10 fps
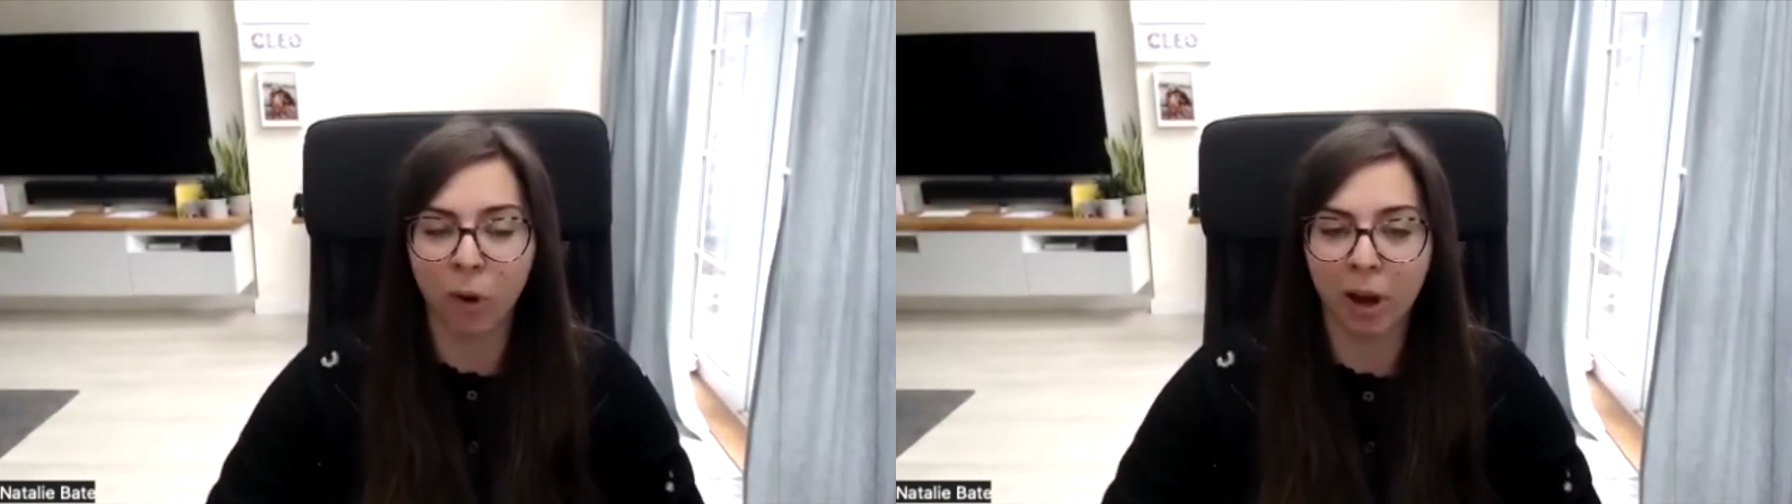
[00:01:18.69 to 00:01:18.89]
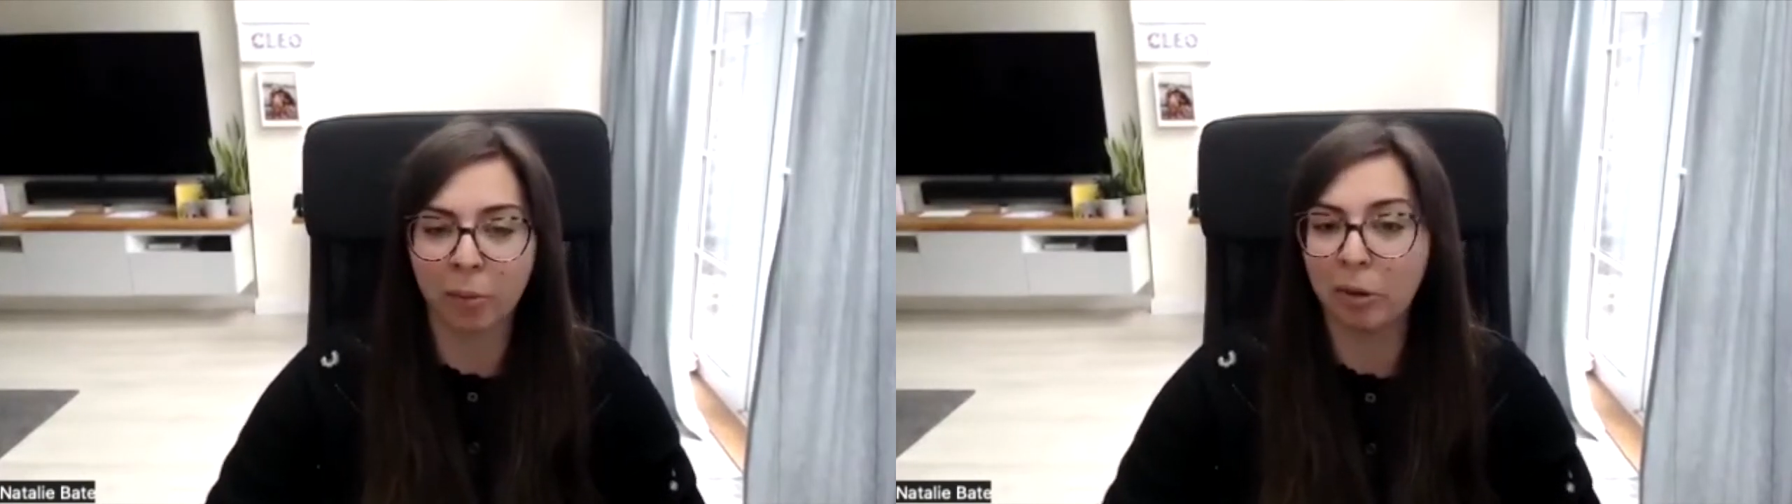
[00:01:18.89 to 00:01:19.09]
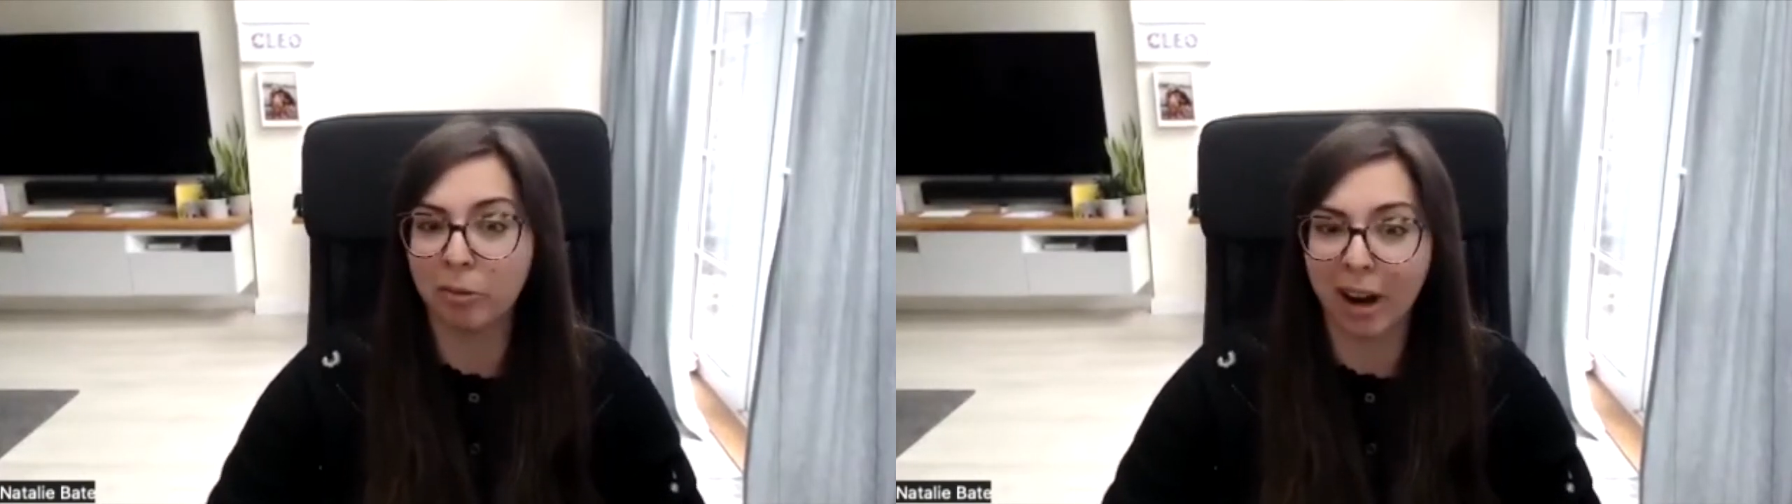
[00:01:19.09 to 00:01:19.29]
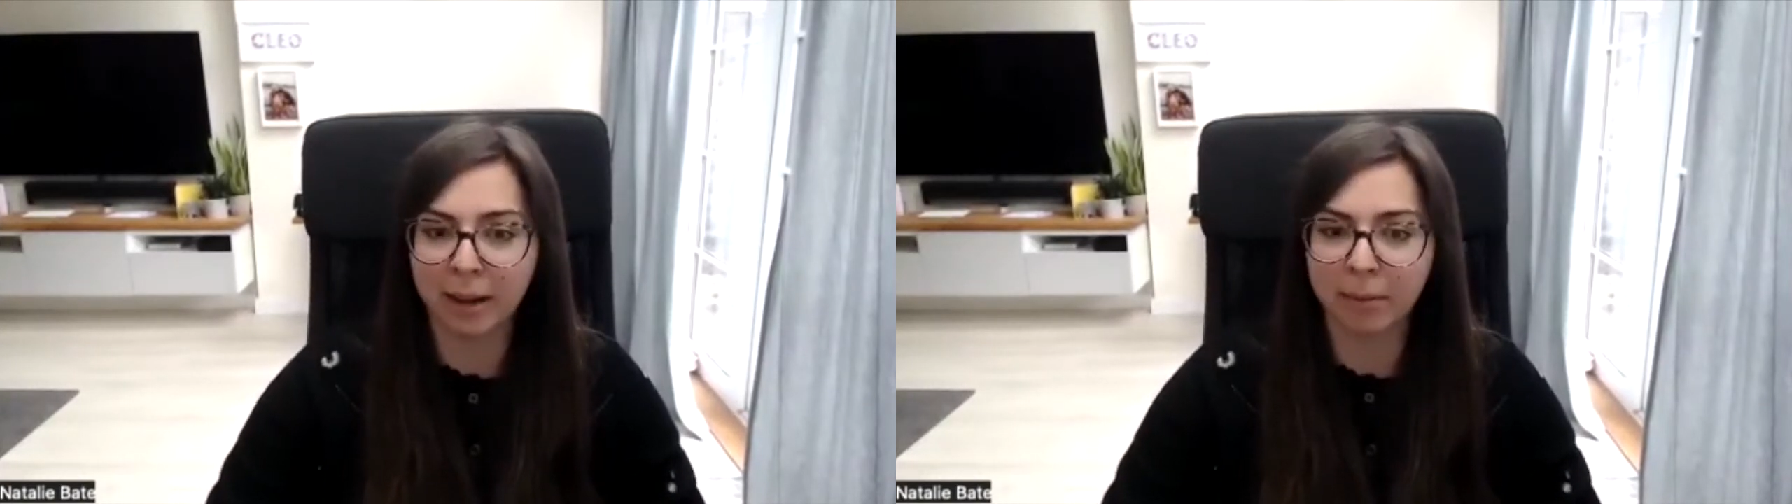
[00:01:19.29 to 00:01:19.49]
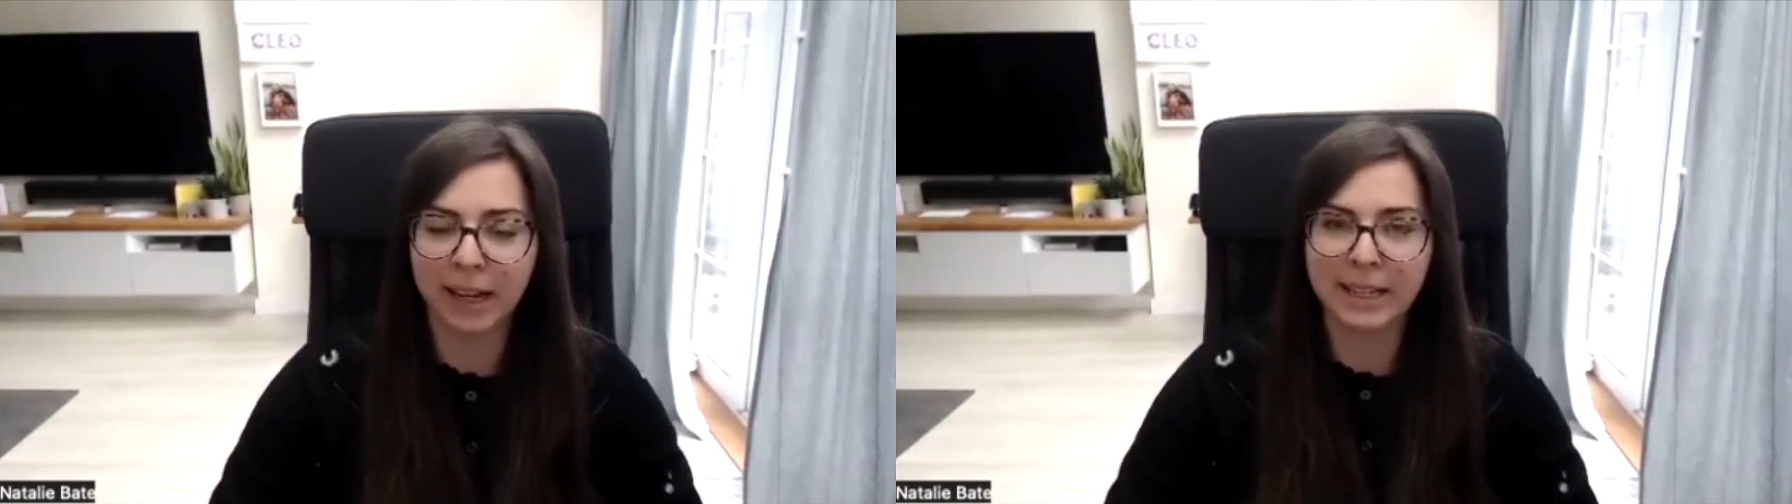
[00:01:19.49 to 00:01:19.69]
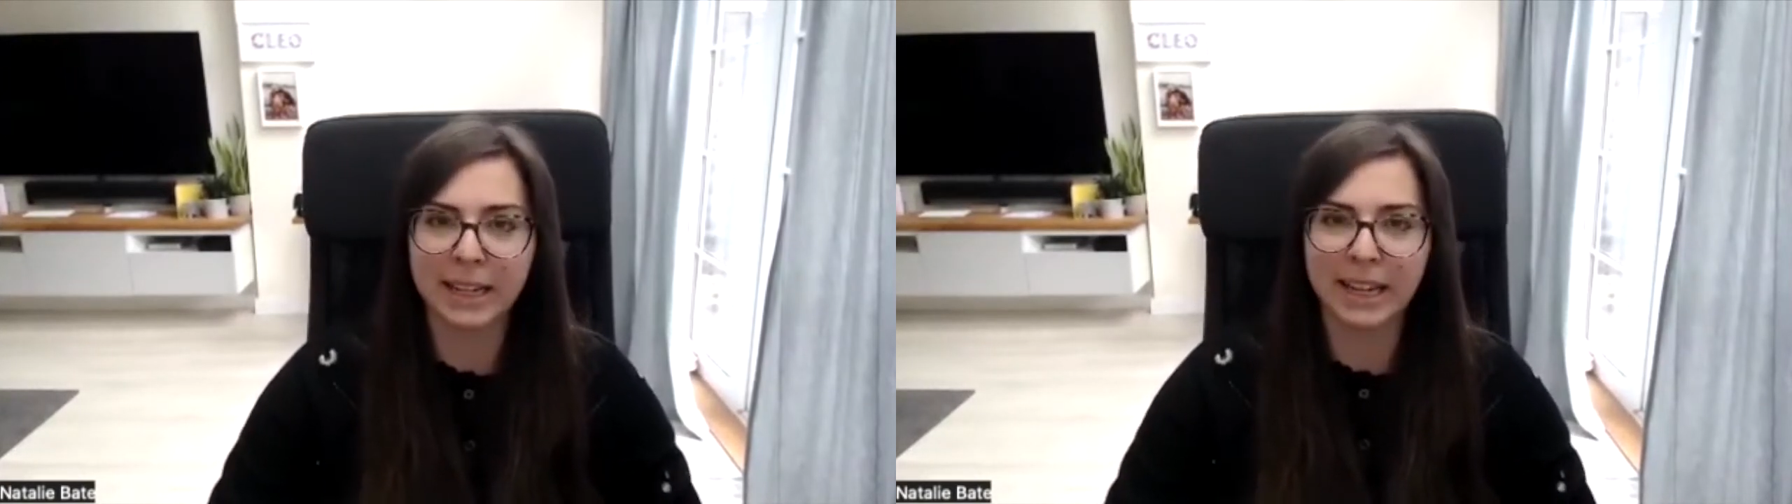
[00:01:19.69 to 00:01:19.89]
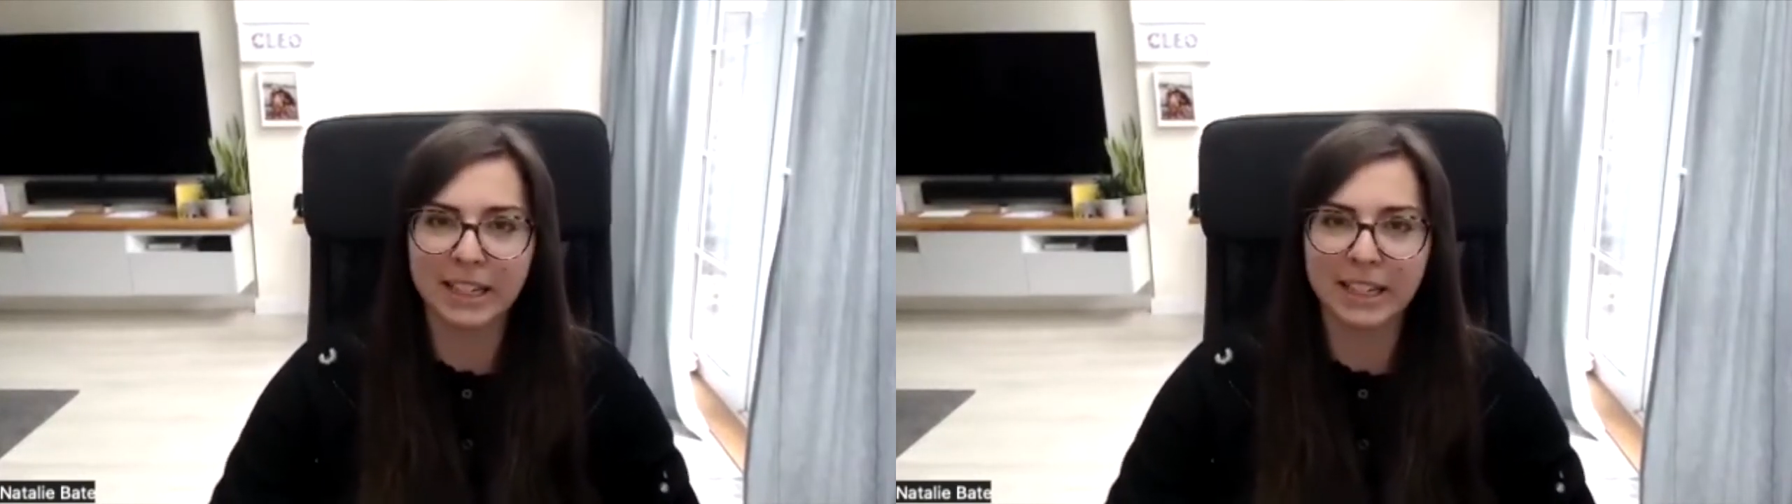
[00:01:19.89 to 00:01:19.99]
why we'd recommend it